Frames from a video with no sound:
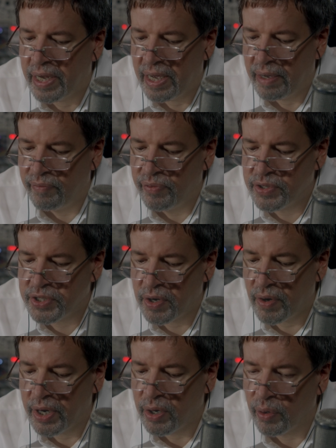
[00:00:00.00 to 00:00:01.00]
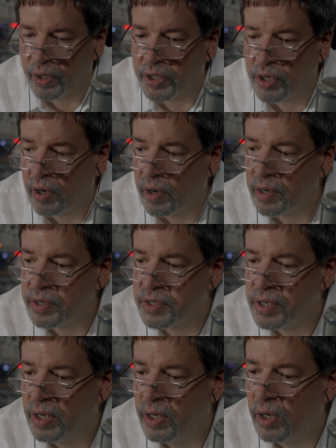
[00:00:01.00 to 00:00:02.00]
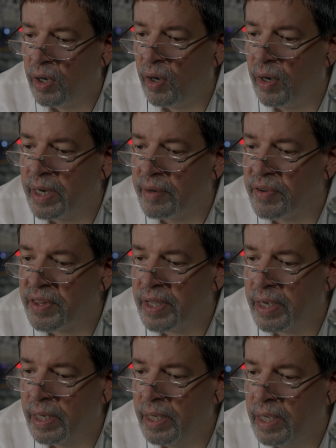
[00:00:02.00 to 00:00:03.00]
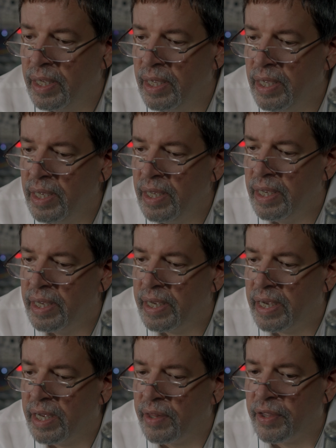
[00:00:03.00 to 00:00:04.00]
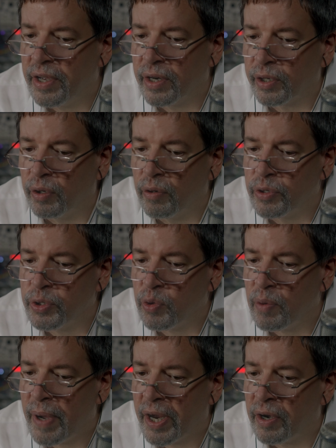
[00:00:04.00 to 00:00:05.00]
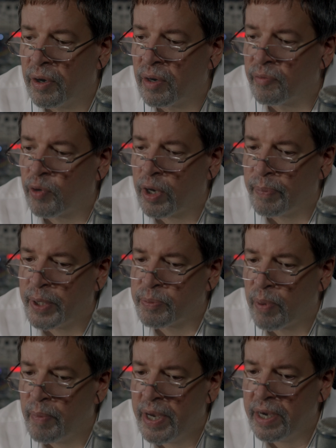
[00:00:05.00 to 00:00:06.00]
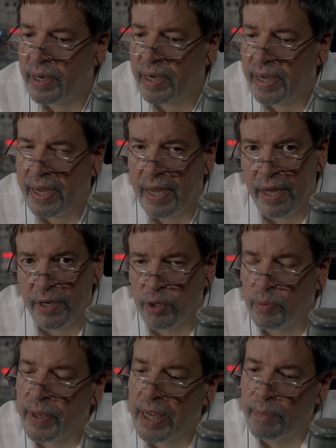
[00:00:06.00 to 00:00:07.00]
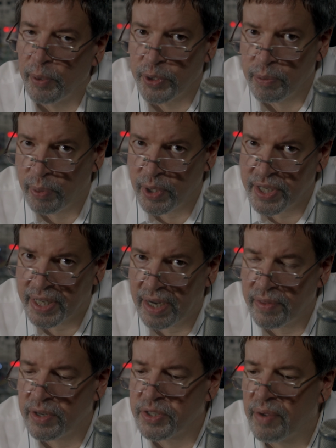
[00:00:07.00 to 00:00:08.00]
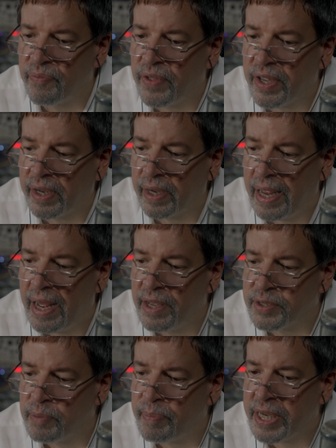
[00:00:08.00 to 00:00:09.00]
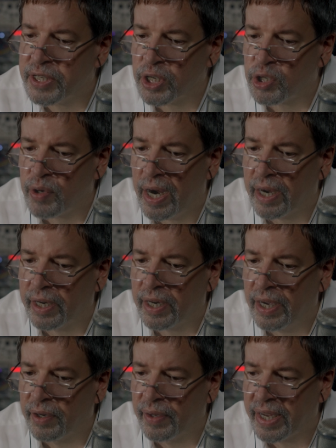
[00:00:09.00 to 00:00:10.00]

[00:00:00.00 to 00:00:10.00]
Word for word: have stereo guitars on everything and then go to about 140 beats per minute and you'll be able to put together something as a basic track kind of